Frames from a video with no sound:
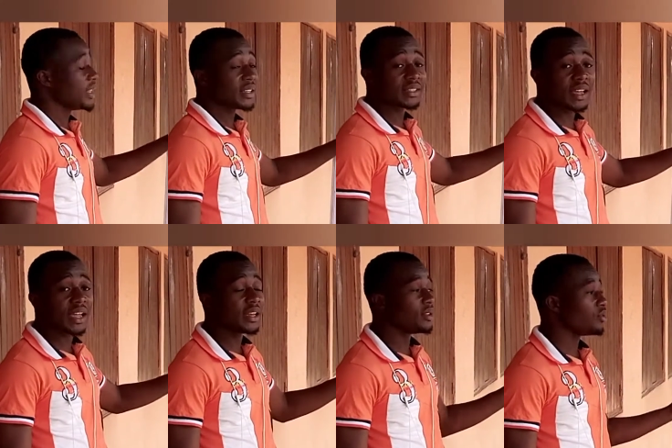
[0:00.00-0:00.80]

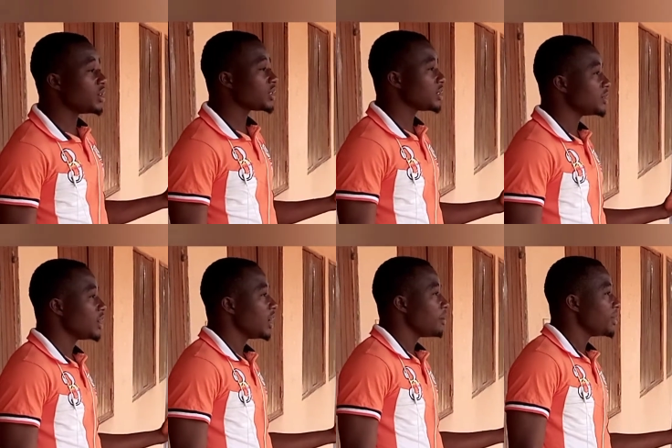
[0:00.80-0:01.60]
second equation
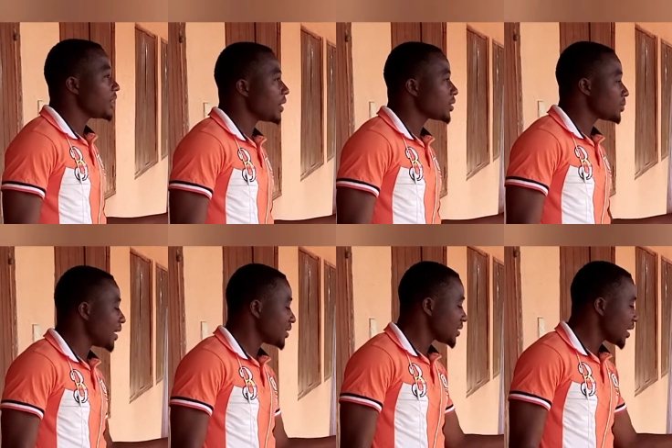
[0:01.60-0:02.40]
becomes my
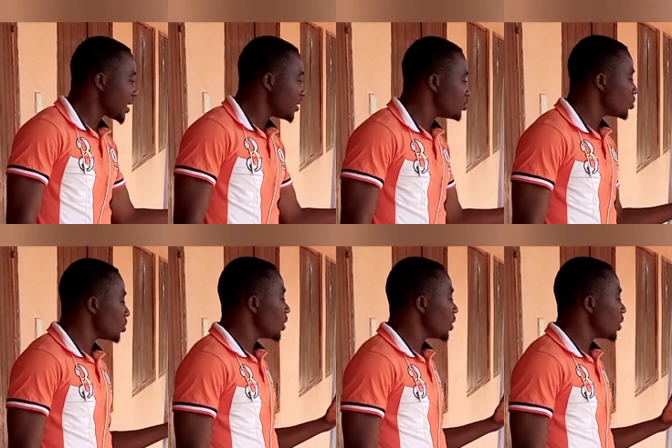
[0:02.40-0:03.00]
second row.